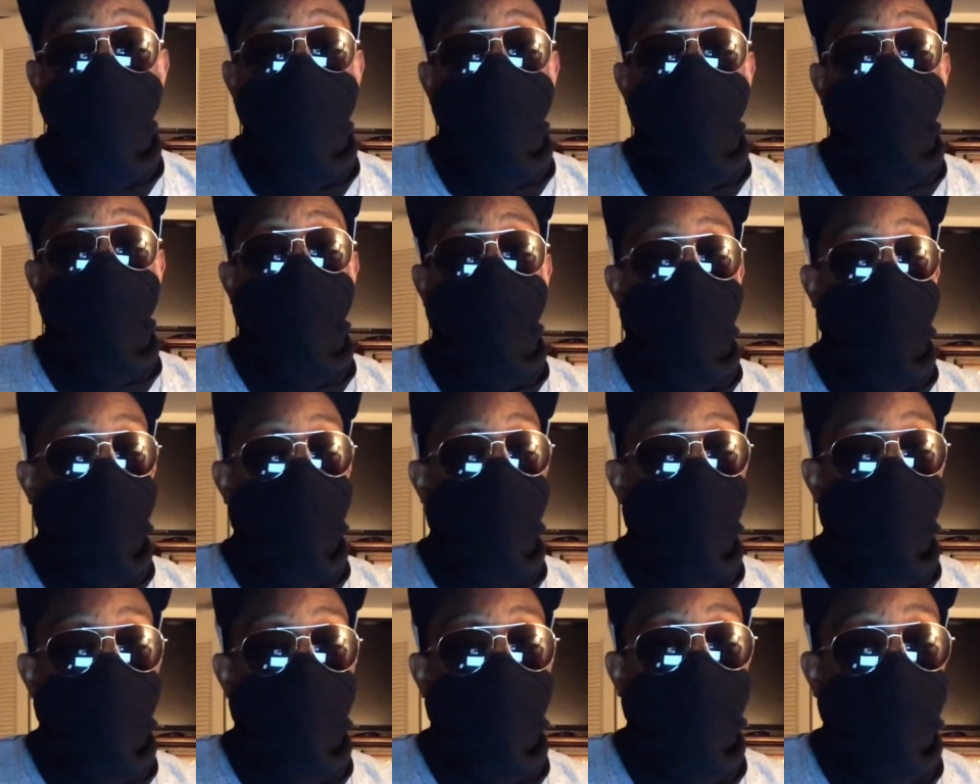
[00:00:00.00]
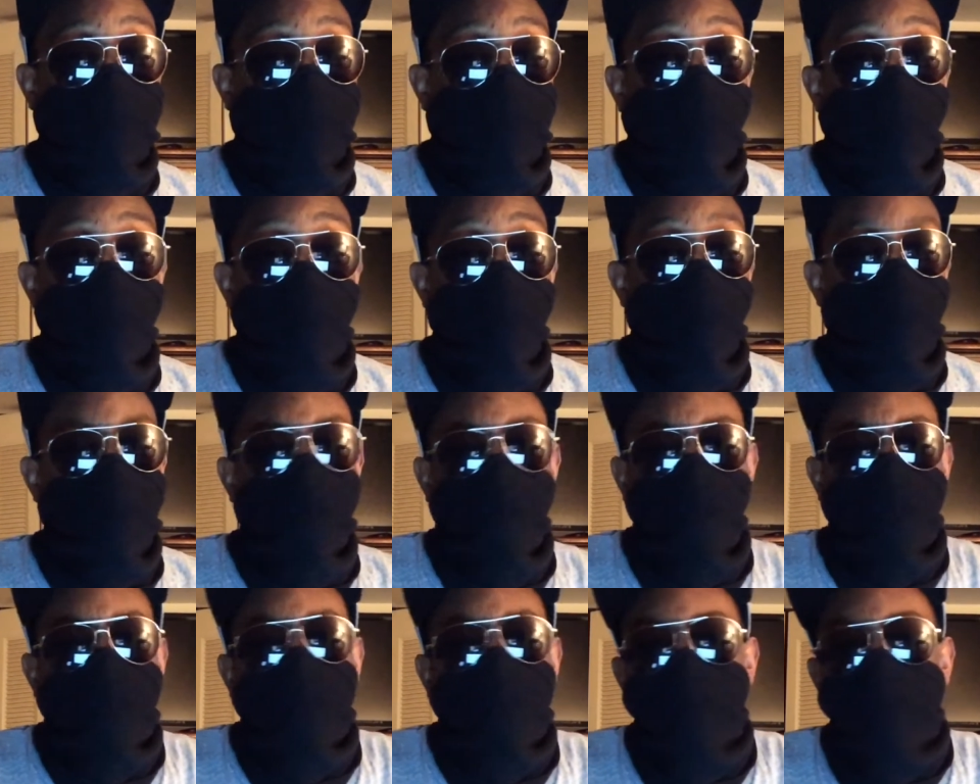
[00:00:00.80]
So people might say, "Oh, we
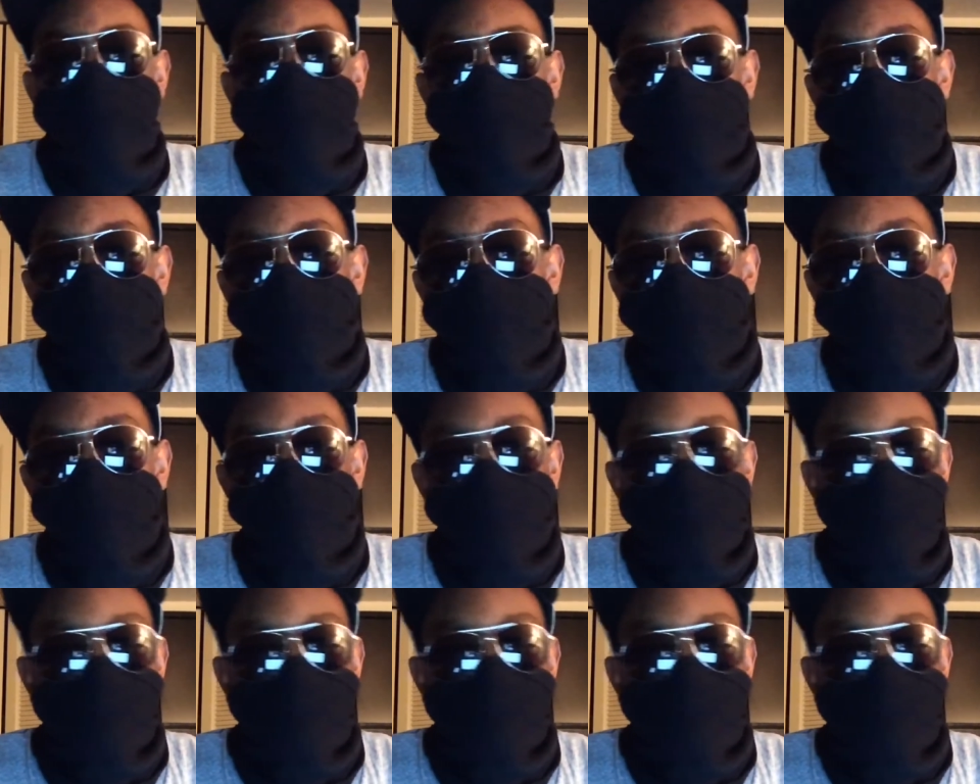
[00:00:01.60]
don't want to hear that.